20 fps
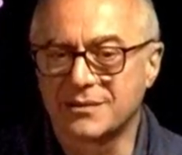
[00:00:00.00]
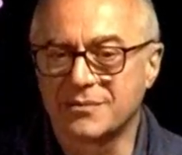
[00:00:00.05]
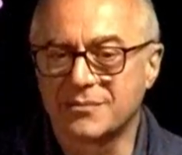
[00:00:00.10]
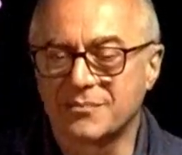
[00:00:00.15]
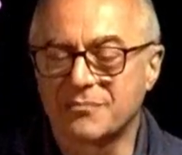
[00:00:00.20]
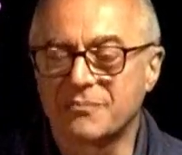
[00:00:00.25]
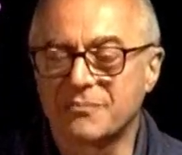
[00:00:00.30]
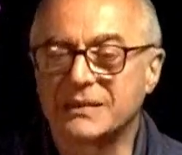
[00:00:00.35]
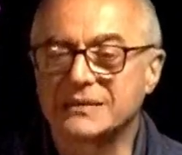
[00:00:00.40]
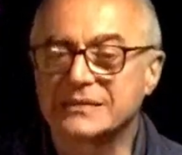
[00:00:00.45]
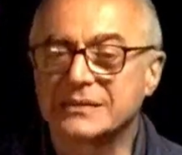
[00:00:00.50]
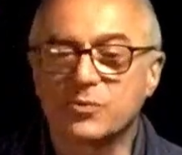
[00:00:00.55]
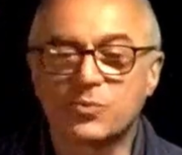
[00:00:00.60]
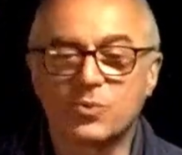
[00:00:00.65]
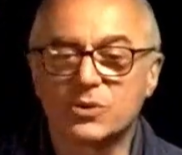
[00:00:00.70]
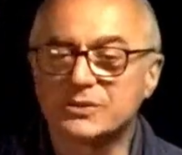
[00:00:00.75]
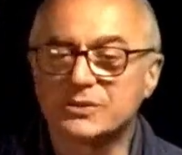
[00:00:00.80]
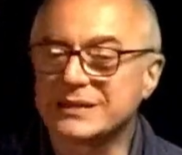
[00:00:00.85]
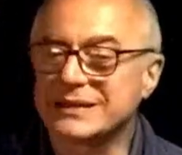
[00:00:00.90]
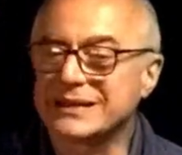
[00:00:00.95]
but the
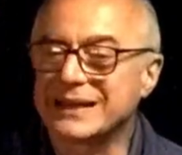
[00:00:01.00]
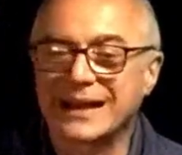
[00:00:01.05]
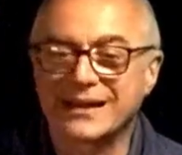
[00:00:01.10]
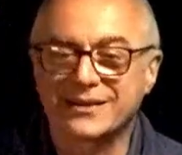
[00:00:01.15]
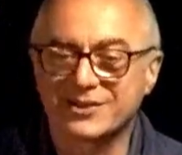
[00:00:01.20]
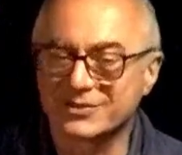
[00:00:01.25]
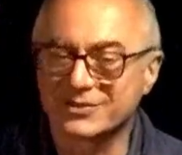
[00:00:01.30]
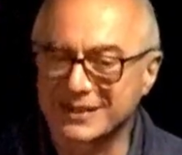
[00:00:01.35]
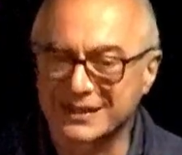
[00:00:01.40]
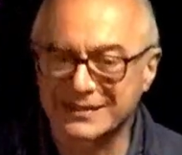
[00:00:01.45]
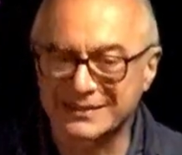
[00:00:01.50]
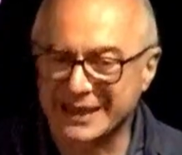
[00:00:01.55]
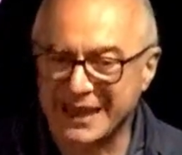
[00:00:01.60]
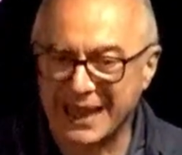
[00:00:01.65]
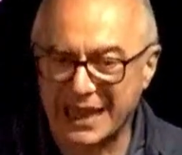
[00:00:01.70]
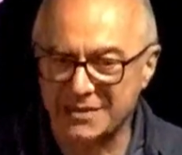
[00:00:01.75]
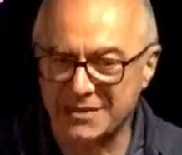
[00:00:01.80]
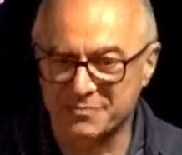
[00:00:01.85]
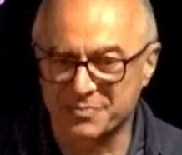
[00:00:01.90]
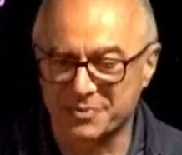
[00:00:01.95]
water cannot
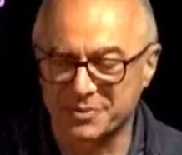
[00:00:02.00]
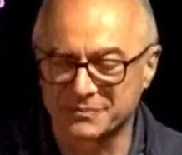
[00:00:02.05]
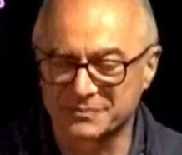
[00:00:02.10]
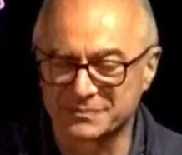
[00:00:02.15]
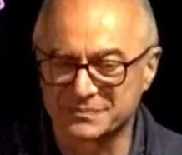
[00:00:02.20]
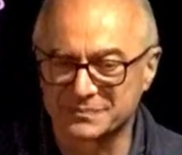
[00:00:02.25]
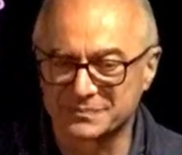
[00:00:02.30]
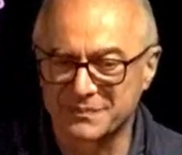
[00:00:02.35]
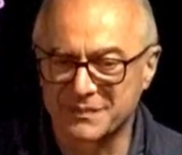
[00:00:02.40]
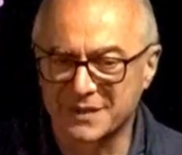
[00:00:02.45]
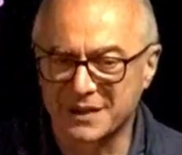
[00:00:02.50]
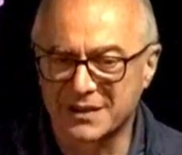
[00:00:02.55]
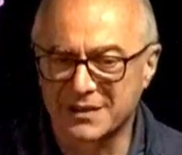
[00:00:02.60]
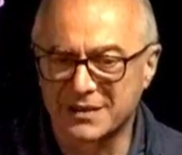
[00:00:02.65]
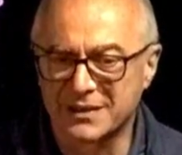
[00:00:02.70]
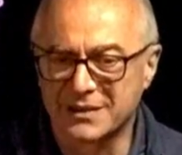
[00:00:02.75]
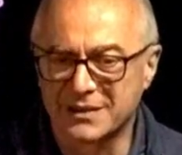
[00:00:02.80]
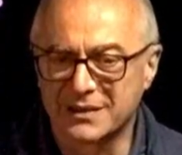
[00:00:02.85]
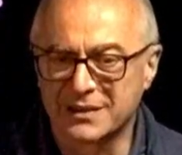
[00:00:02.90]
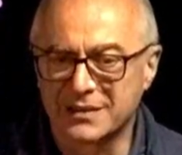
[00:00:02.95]
escape.
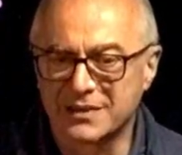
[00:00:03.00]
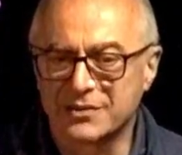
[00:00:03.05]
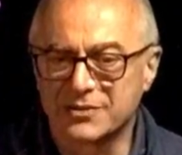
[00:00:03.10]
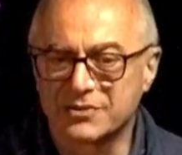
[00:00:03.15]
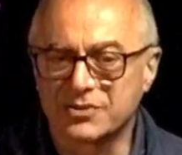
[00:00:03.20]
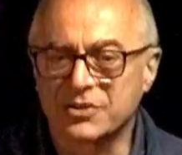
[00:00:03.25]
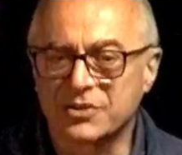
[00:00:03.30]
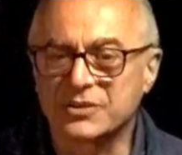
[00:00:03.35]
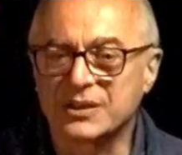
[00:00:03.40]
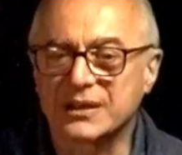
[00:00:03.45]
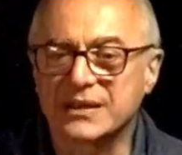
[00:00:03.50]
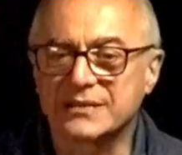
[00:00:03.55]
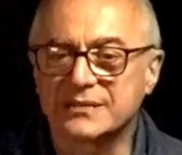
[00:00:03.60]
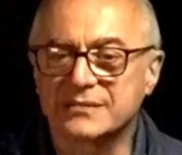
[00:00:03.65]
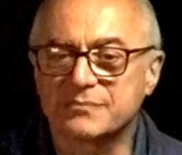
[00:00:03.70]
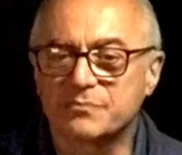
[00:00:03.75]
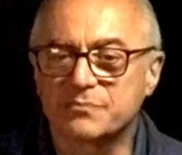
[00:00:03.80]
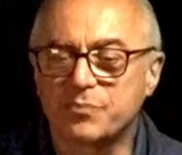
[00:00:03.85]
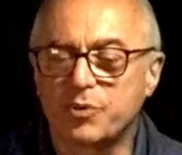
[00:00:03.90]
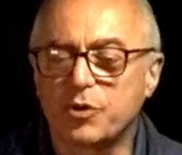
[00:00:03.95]
So there is
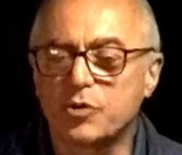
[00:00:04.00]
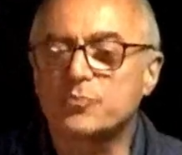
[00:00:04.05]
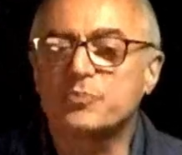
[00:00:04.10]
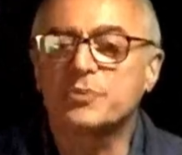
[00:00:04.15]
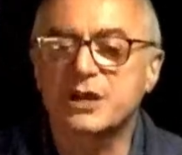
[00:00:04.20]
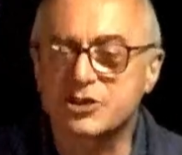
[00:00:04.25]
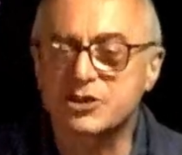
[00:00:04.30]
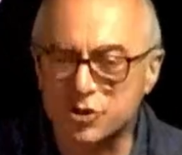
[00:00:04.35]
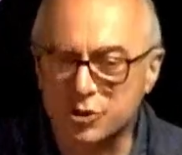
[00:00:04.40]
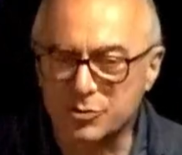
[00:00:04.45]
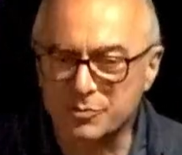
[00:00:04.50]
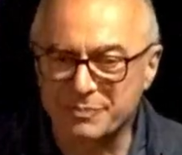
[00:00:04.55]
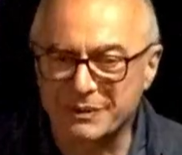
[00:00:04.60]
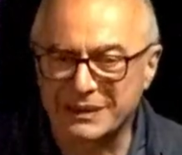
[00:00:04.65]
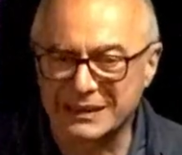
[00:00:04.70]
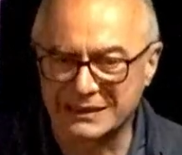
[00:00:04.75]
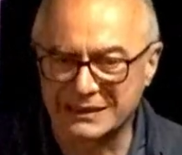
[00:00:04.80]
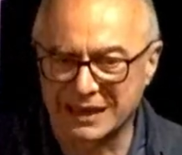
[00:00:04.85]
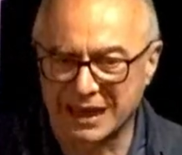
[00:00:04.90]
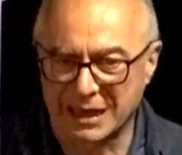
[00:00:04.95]
pore pressure
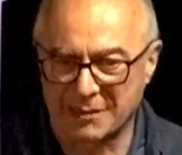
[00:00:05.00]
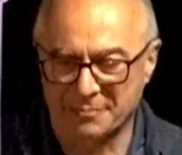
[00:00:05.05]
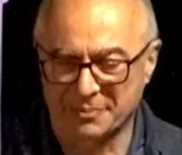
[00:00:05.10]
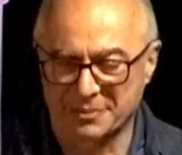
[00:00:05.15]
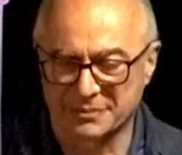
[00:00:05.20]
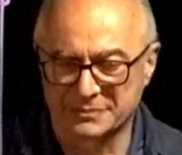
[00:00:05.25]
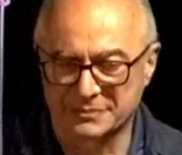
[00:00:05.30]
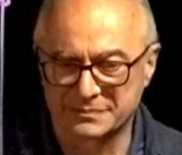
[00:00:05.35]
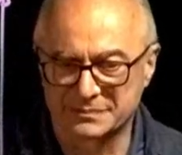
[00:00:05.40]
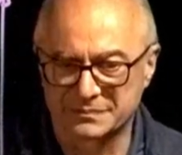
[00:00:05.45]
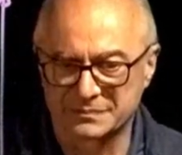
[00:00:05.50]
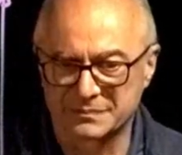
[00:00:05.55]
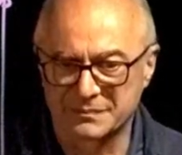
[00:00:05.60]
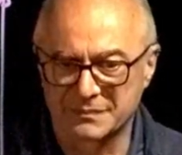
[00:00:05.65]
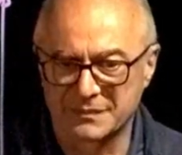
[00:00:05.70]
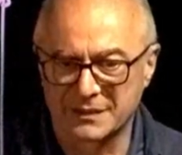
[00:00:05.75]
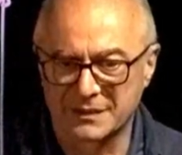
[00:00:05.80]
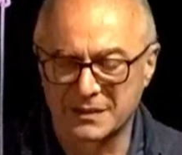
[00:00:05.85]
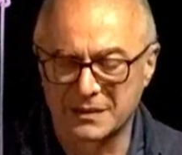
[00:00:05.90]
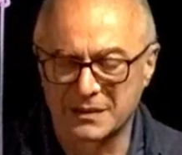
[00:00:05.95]
buildup.
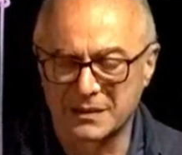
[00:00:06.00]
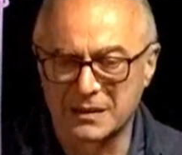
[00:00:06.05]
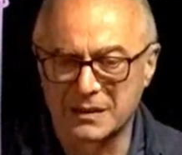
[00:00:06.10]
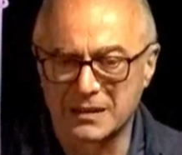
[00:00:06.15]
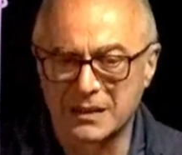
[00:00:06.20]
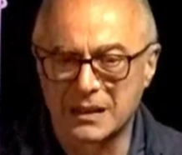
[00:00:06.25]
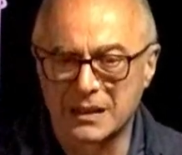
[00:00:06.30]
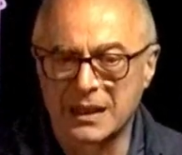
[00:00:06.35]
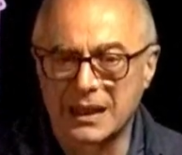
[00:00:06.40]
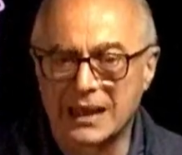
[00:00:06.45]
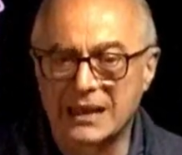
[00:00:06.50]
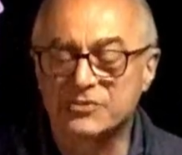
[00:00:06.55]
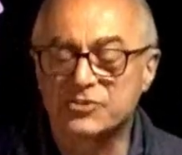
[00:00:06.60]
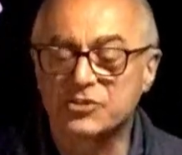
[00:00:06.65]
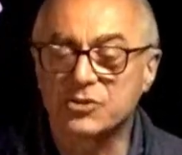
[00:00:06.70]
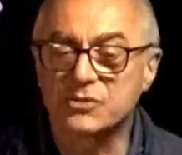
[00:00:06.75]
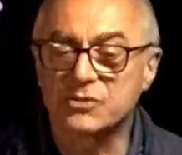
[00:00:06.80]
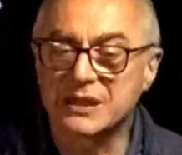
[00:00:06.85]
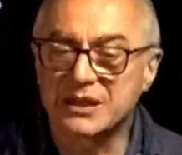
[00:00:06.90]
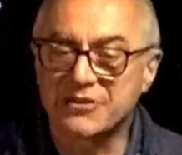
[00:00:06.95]
And so
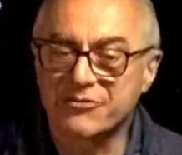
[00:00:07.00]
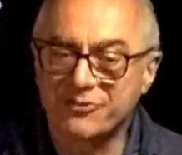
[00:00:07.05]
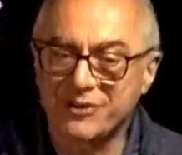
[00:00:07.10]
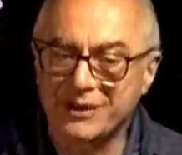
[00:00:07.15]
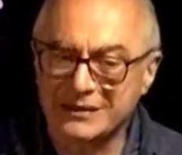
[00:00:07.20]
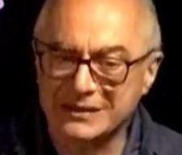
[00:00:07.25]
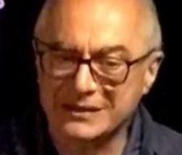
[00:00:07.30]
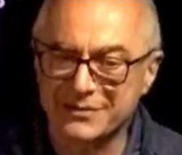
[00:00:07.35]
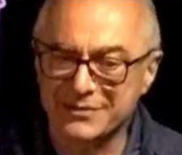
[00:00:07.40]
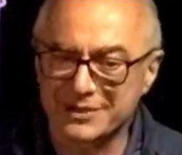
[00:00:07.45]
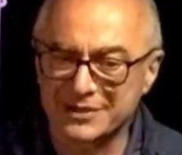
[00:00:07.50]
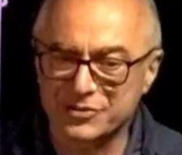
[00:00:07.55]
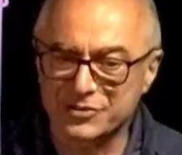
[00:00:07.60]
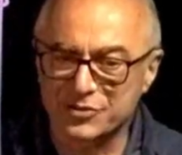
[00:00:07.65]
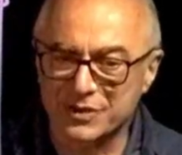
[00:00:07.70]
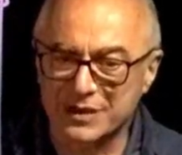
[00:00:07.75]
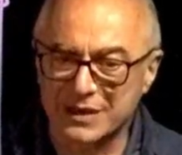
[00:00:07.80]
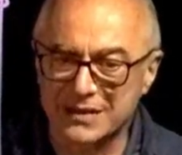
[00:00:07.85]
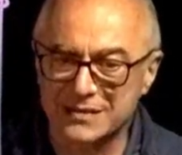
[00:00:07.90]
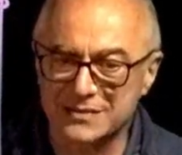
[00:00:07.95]
the effective
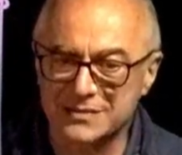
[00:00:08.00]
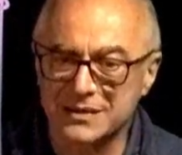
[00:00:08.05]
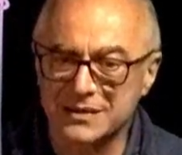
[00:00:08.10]
stress